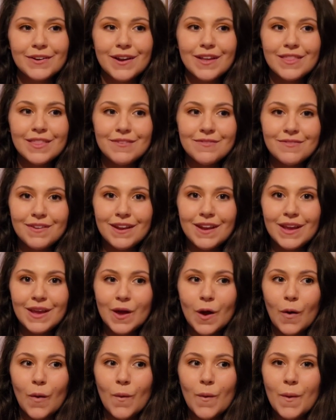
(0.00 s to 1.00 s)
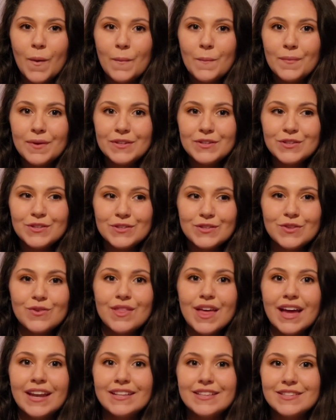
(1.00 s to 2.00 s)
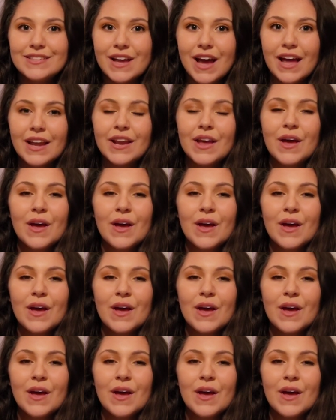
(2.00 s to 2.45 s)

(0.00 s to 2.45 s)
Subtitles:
in the video, but just know that it's not